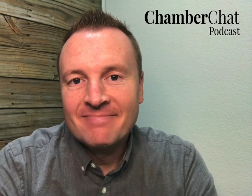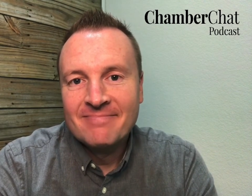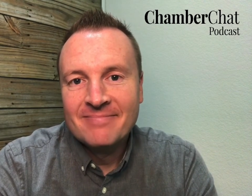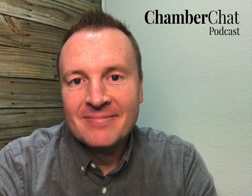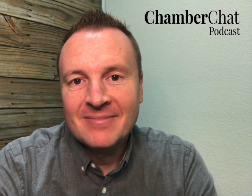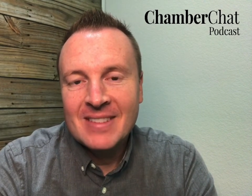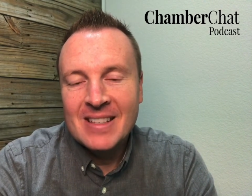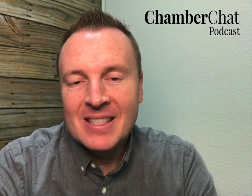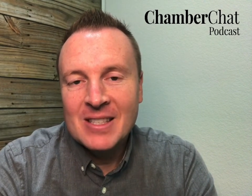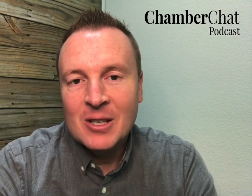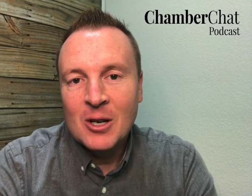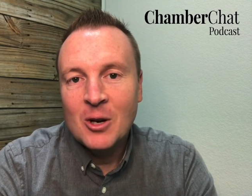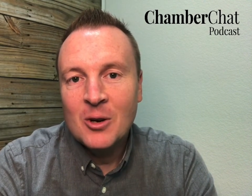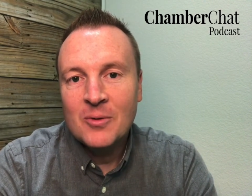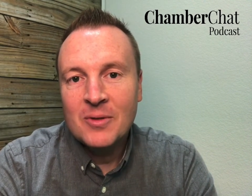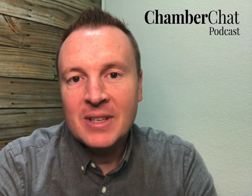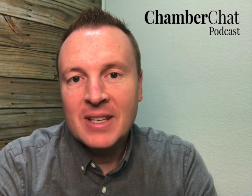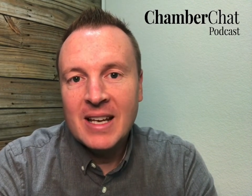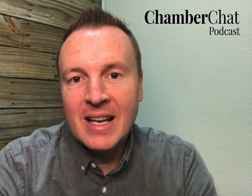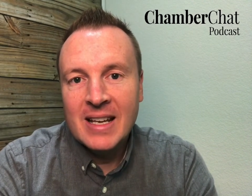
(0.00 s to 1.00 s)

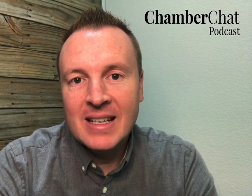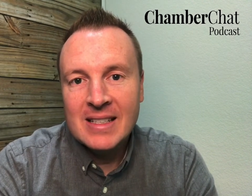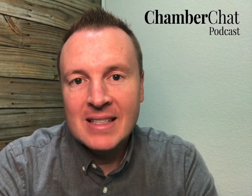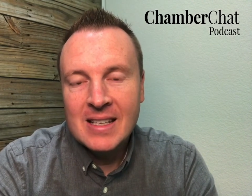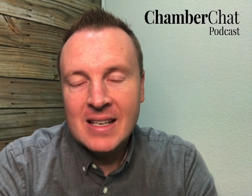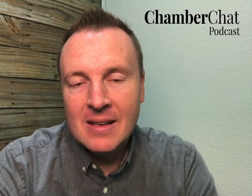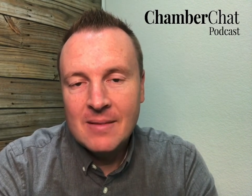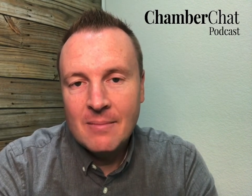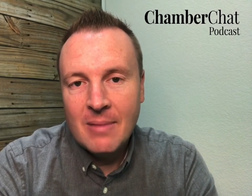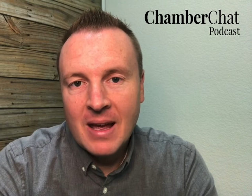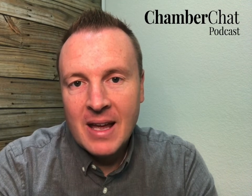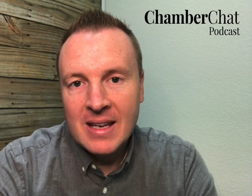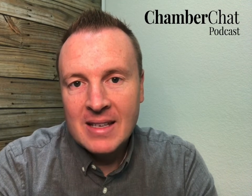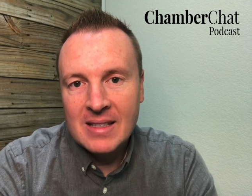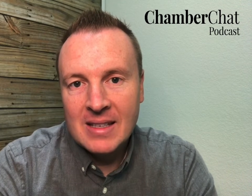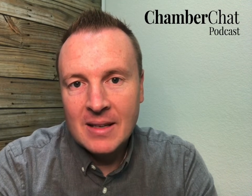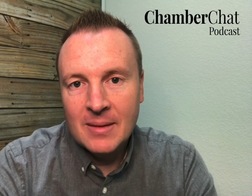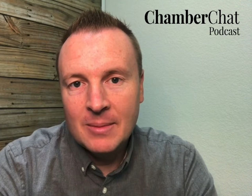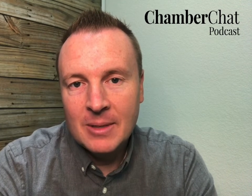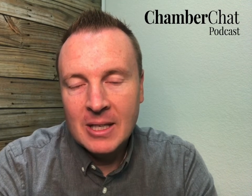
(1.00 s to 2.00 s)
COVID-19
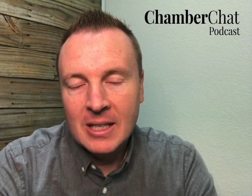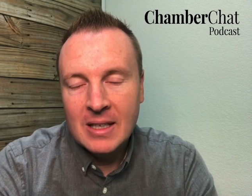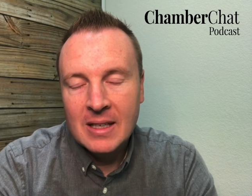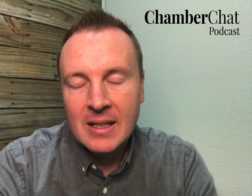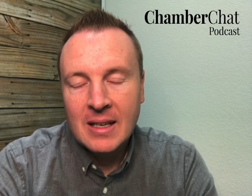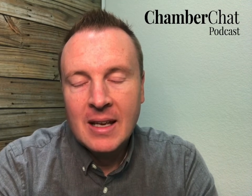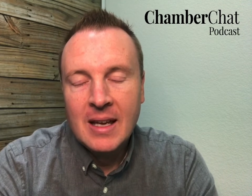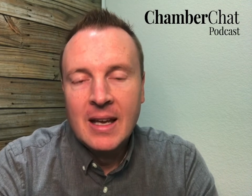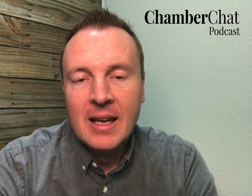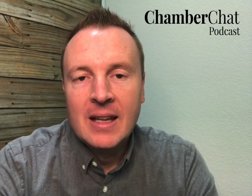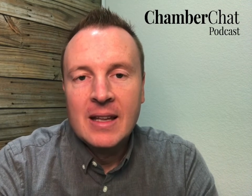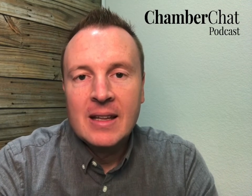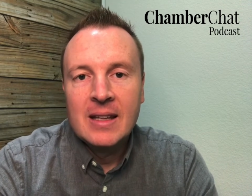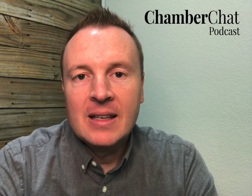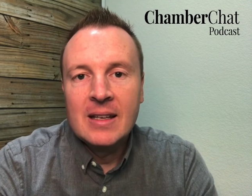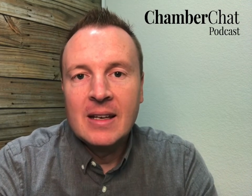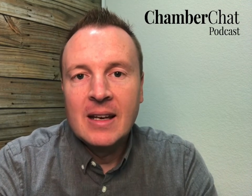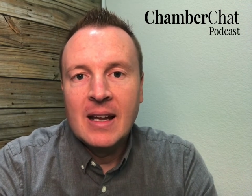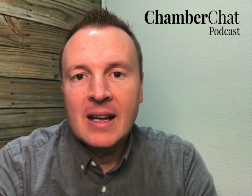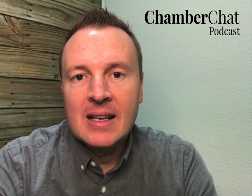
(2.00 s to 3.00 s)
pandemic
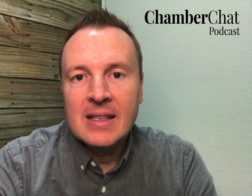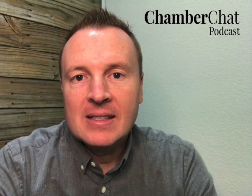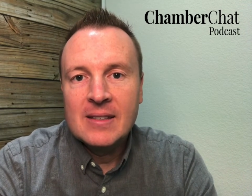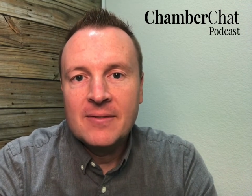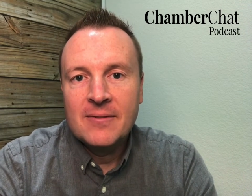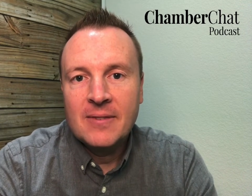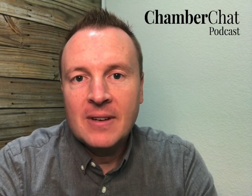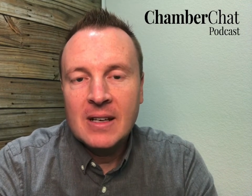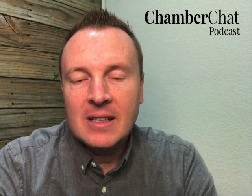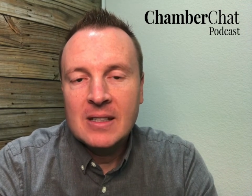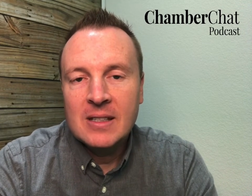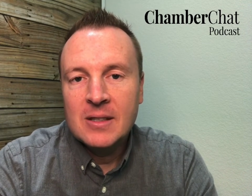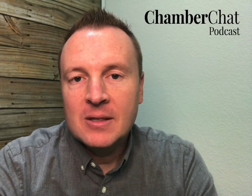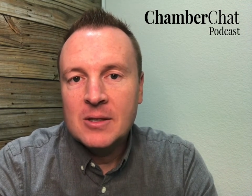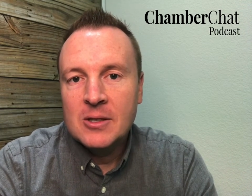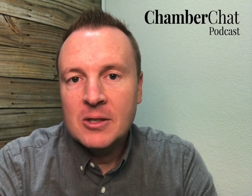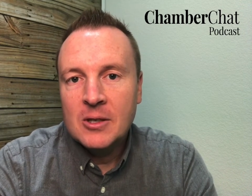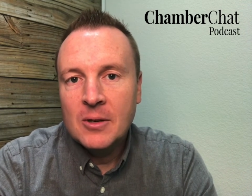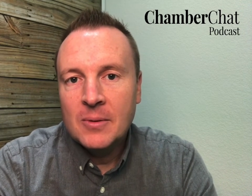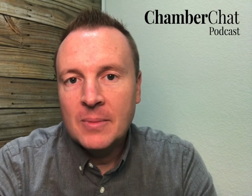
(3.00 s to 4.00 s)
that has affected
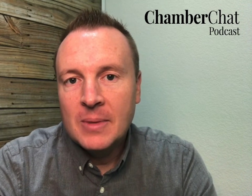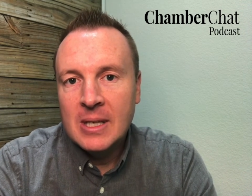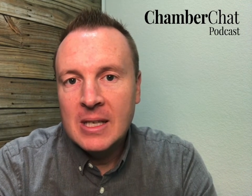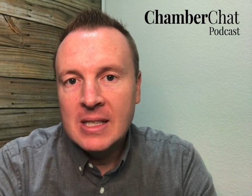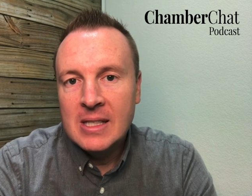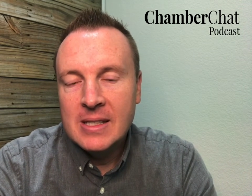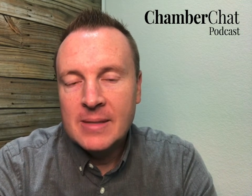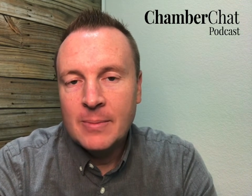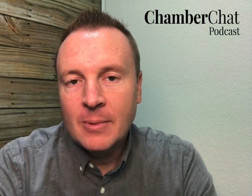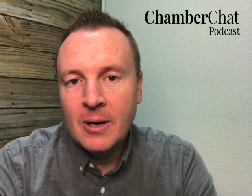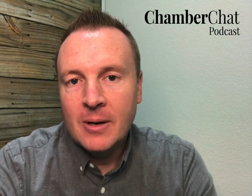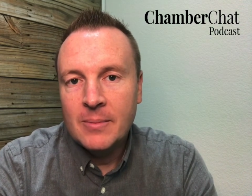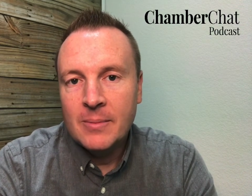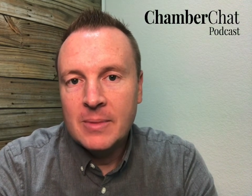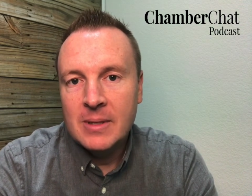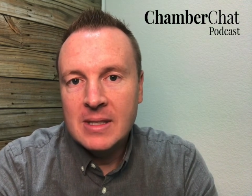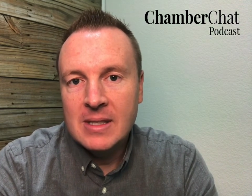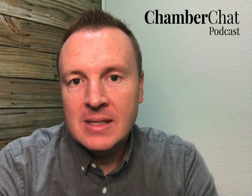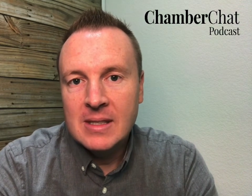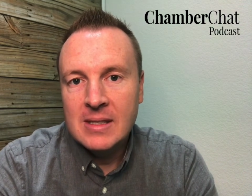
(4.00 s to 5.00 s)
so many small
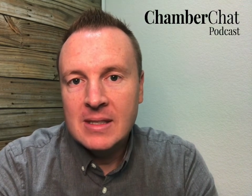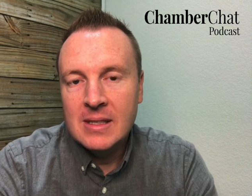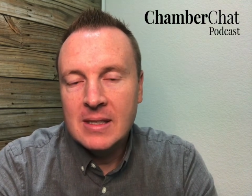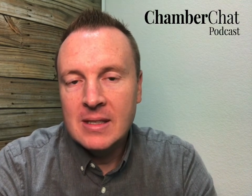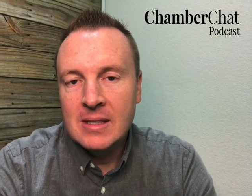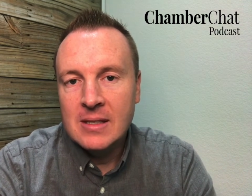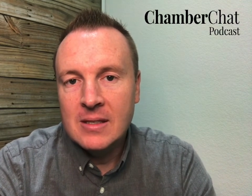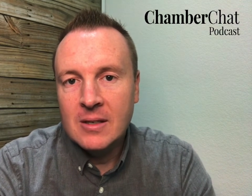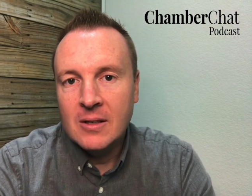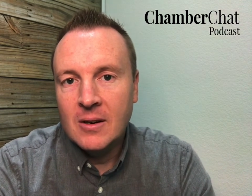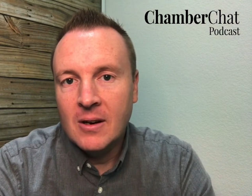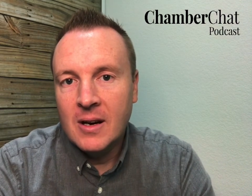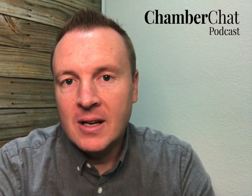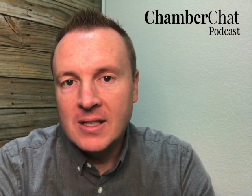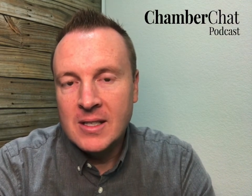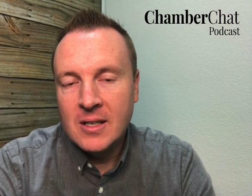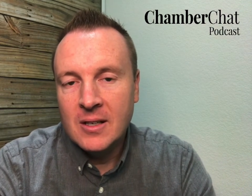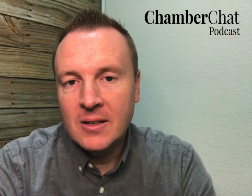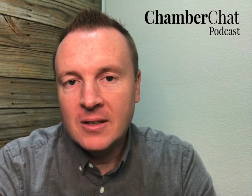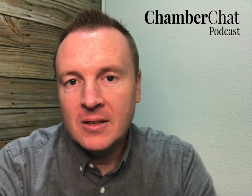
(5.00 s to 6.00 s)
businesses
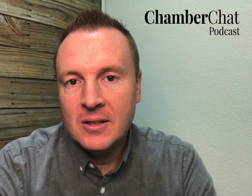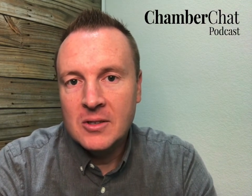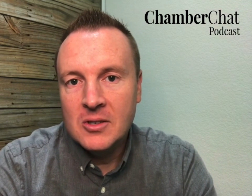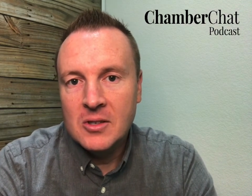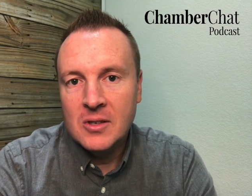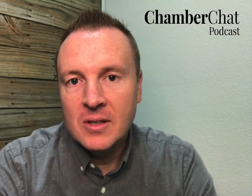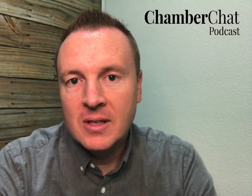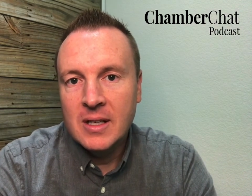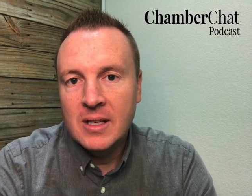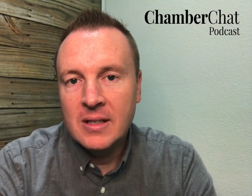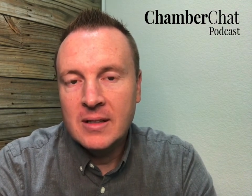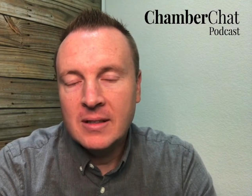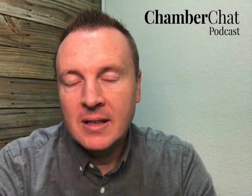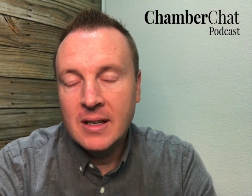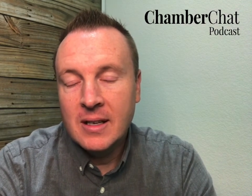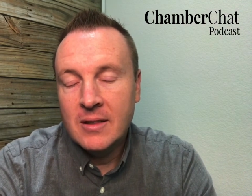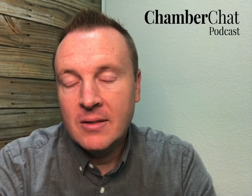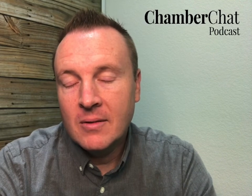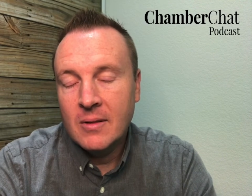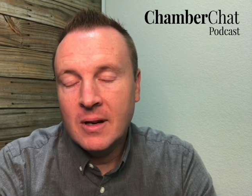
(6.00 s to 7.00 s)
across our country
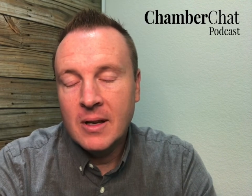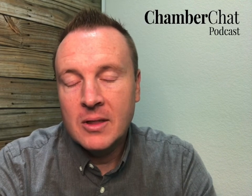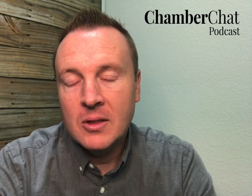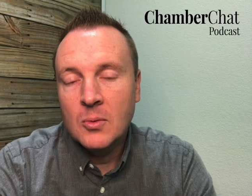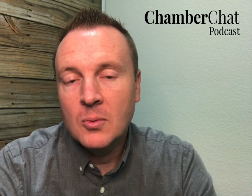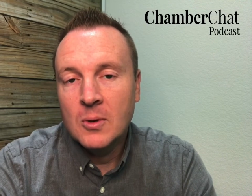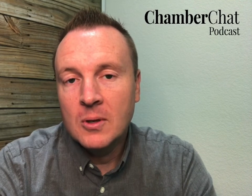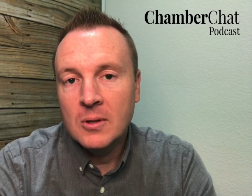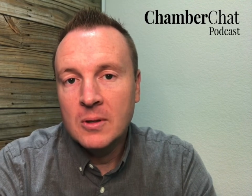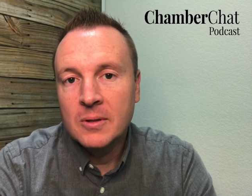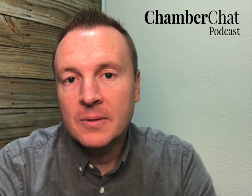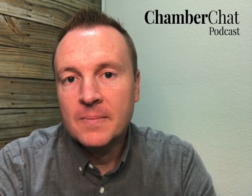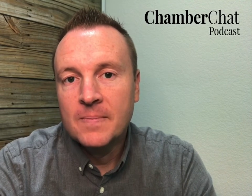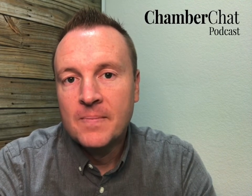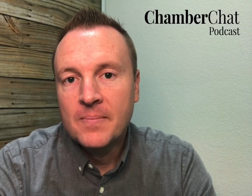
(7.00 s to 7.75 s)
and throughout the world.